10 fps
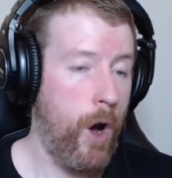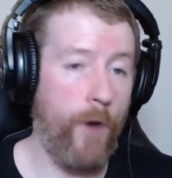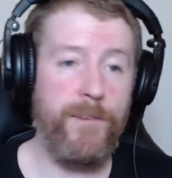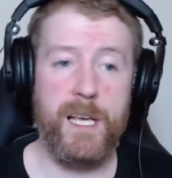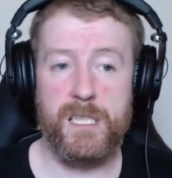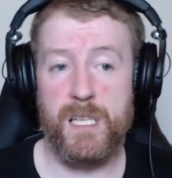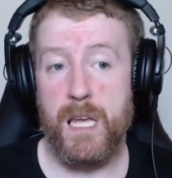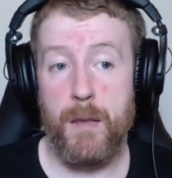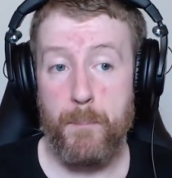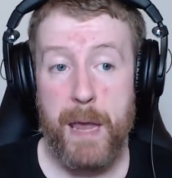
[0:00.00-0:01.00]

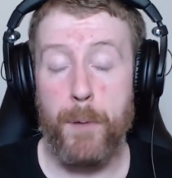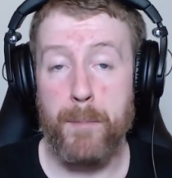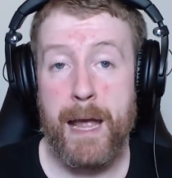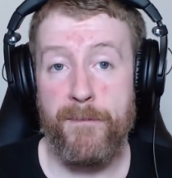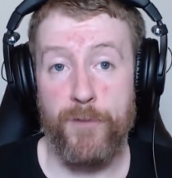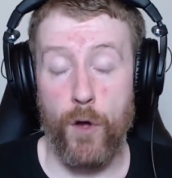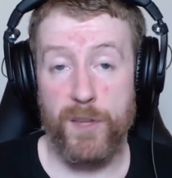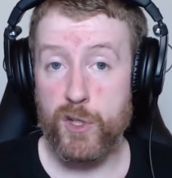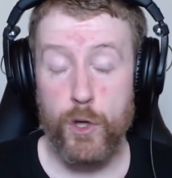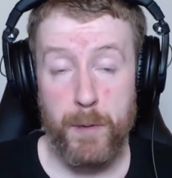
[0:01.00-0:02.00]
Obviously, people might have
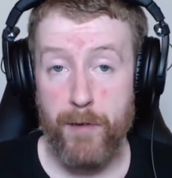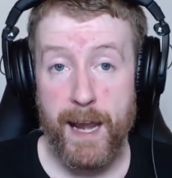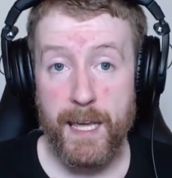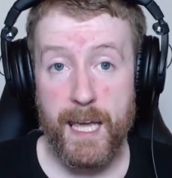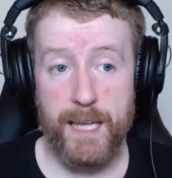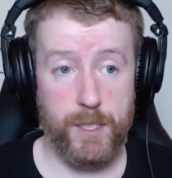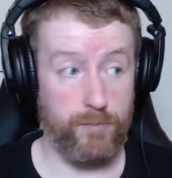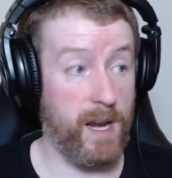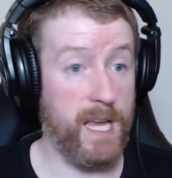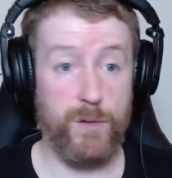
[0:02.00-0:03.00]
thought this could be
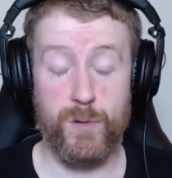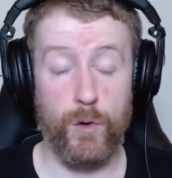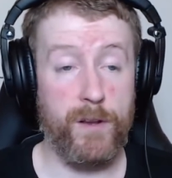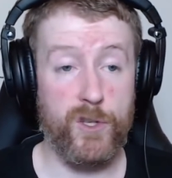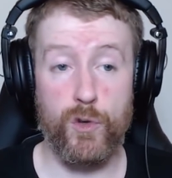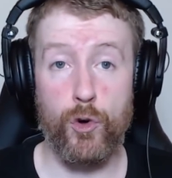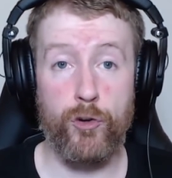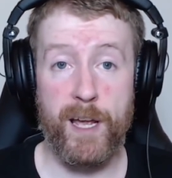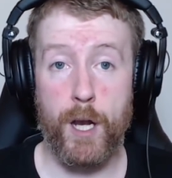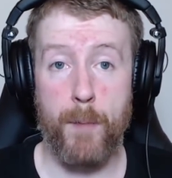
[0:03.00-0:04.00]
Renegades. Renegades was looking so
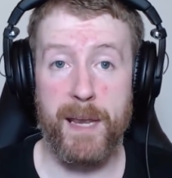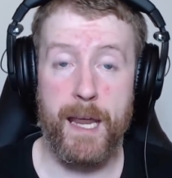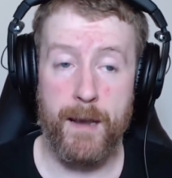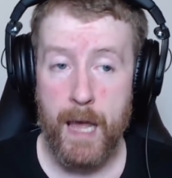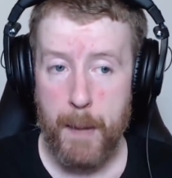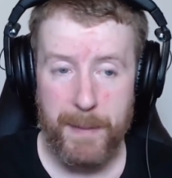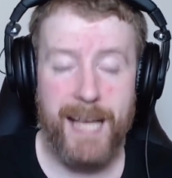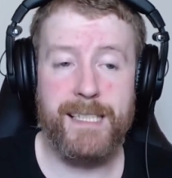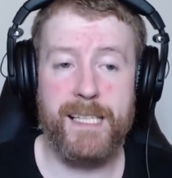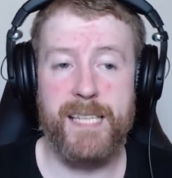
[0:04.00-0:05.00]
great coming in. But
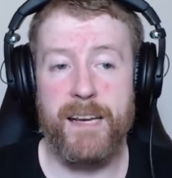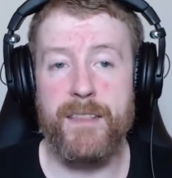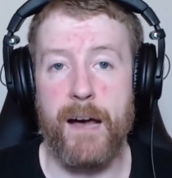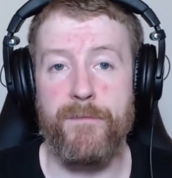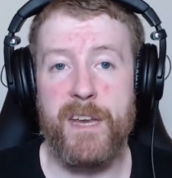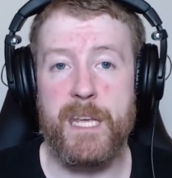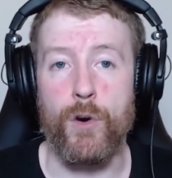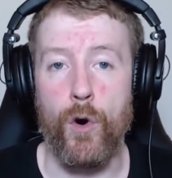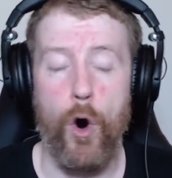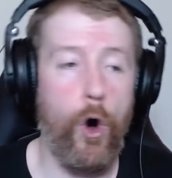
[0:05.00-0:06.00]
as I said in that
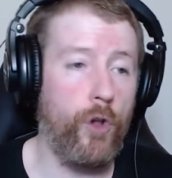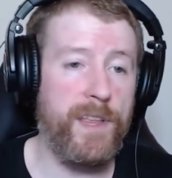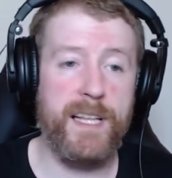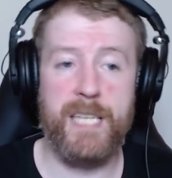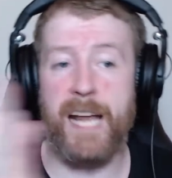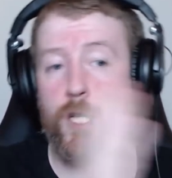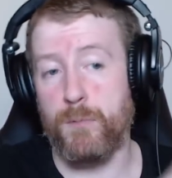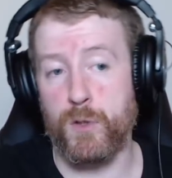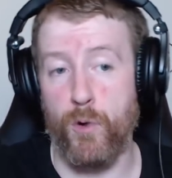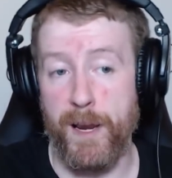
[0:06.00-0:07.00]
video, all the
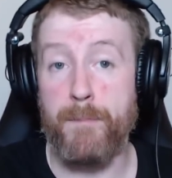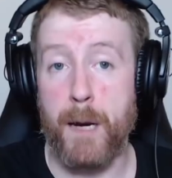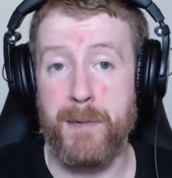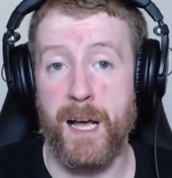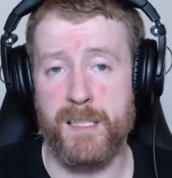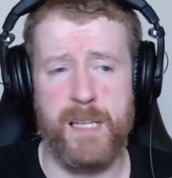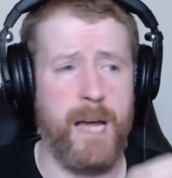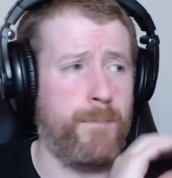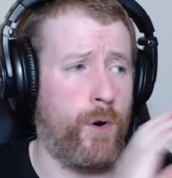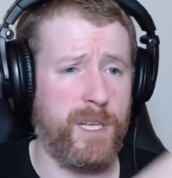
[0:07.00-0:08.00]
intangibles were on MiBR's
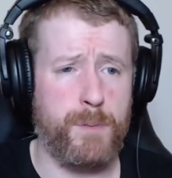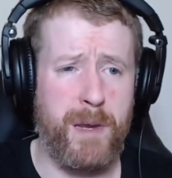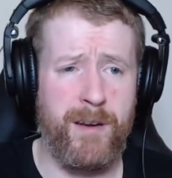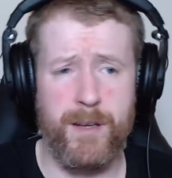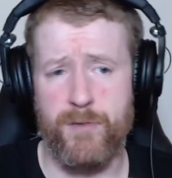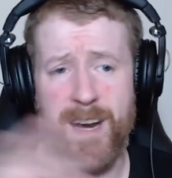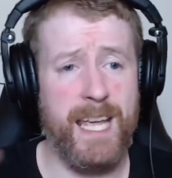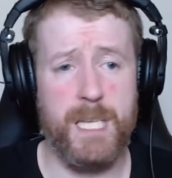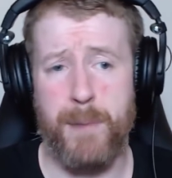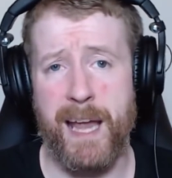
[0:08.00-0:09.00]
side. More experience,
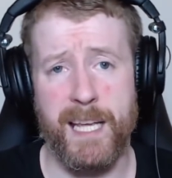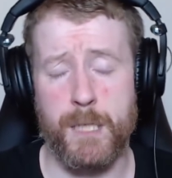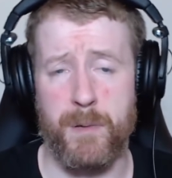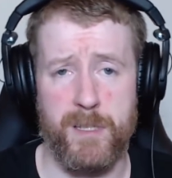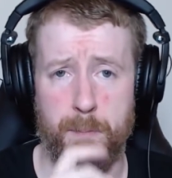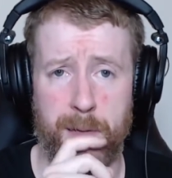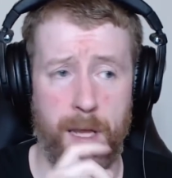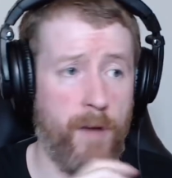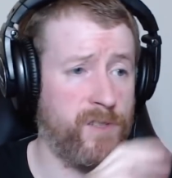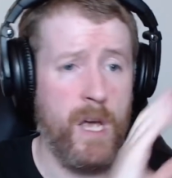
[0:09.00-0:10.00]
Renegades barely experienced in
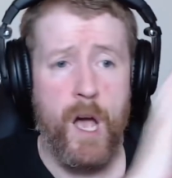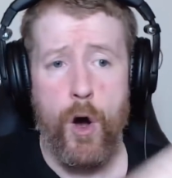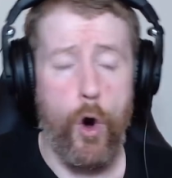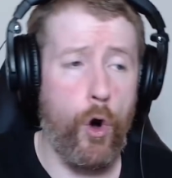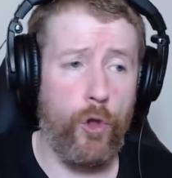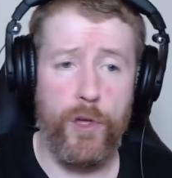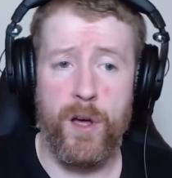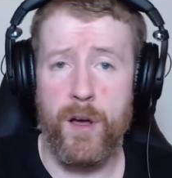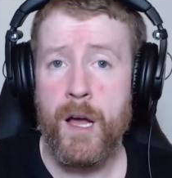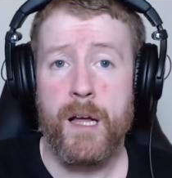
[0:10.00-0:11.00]
playoffs. All
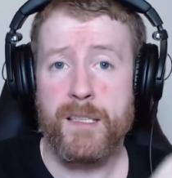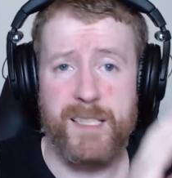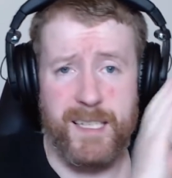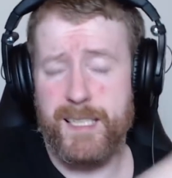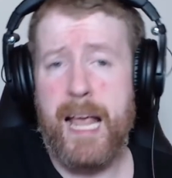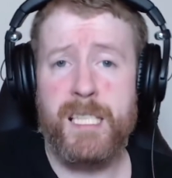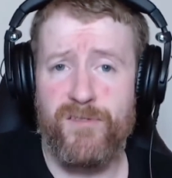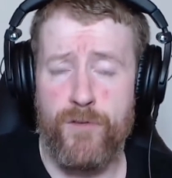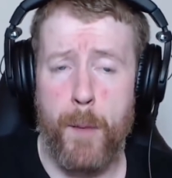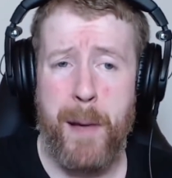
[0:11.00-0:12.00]
the success
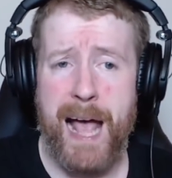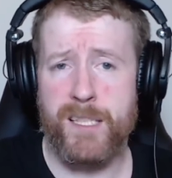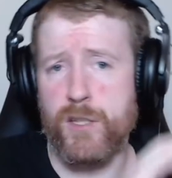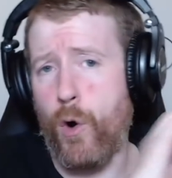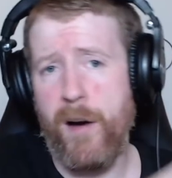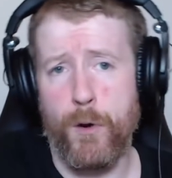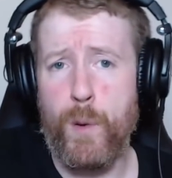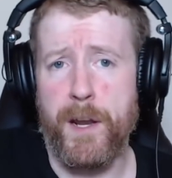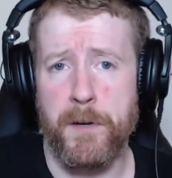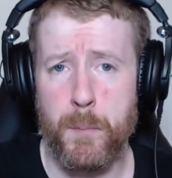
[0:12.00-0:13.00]
from the past, know how to
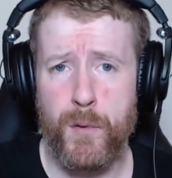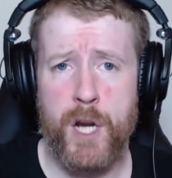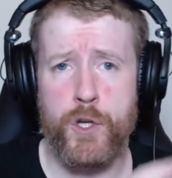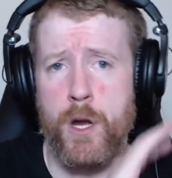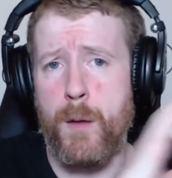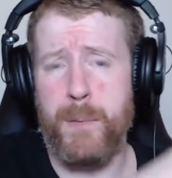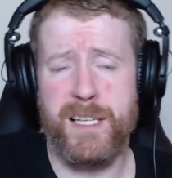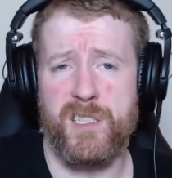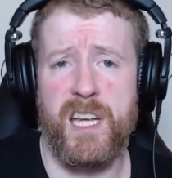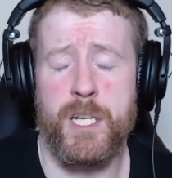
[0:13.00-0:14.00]
win under pressure,
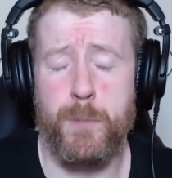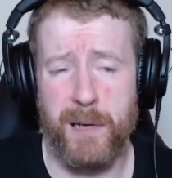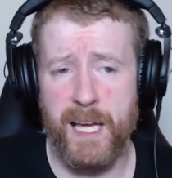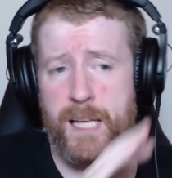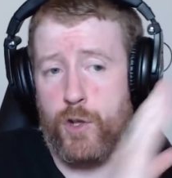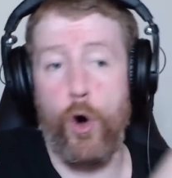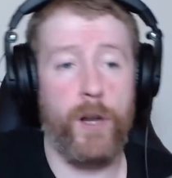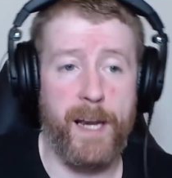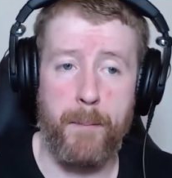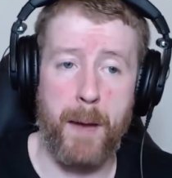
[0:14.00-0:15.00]
big stage players,
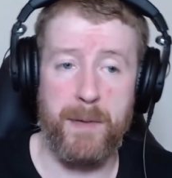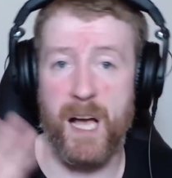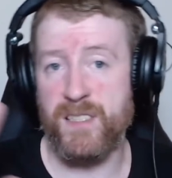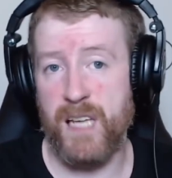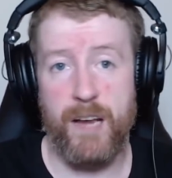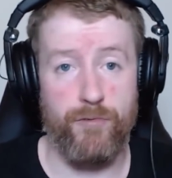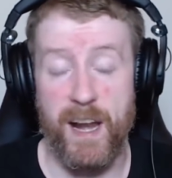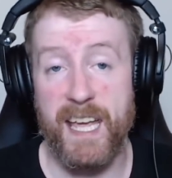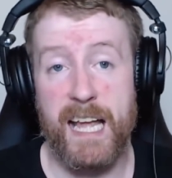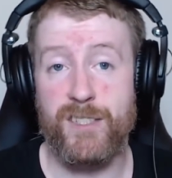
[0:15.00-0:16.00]
all on MiBR's side.
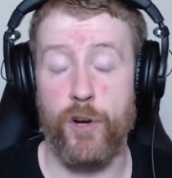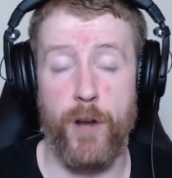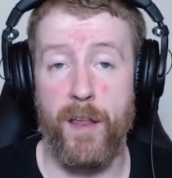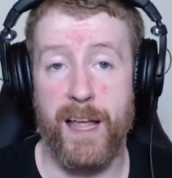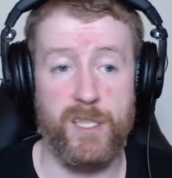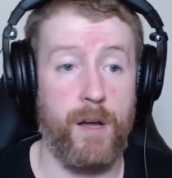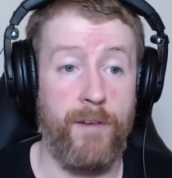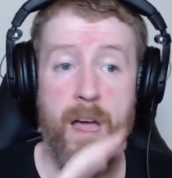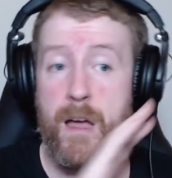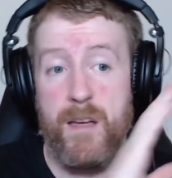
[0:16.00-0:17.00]
Renegades got none of that
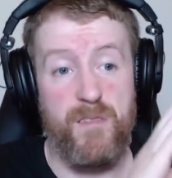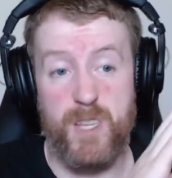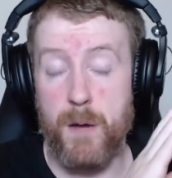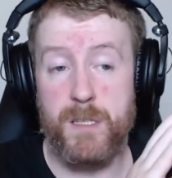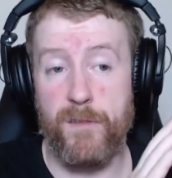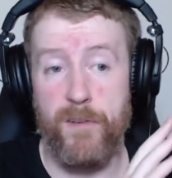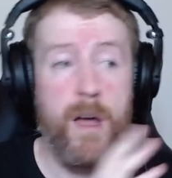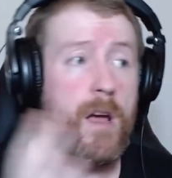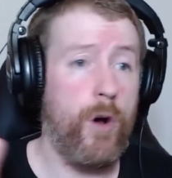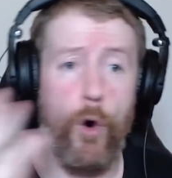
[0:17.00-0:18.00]
stuff. In terms of
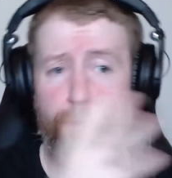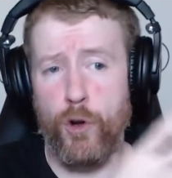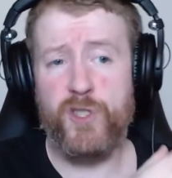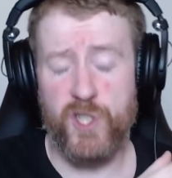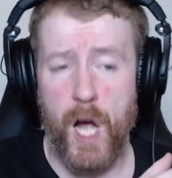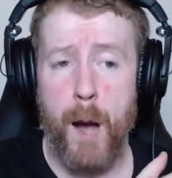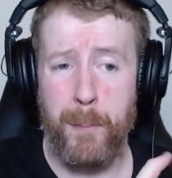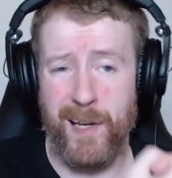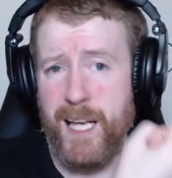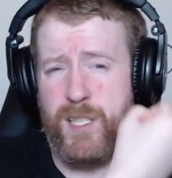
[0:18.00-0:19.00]
overall star
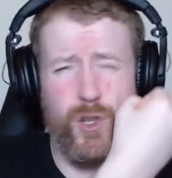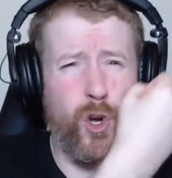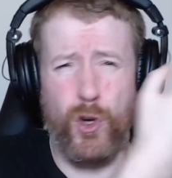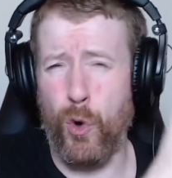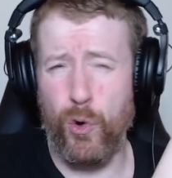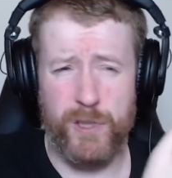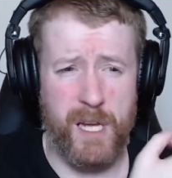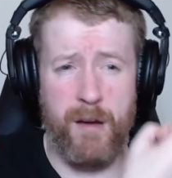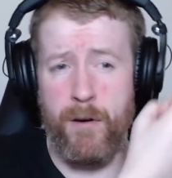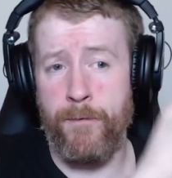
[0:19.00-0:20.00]
players, you look at
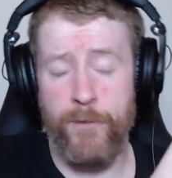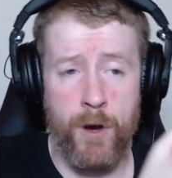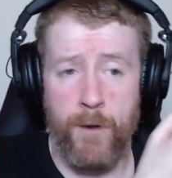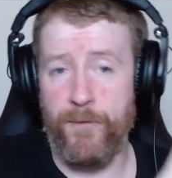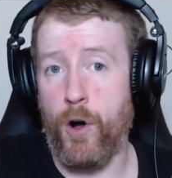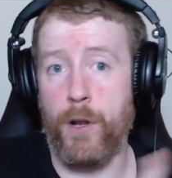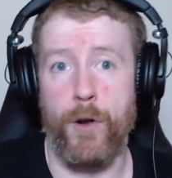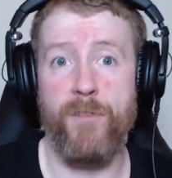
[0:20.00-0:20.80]
Coldzera, Fur, Fallen.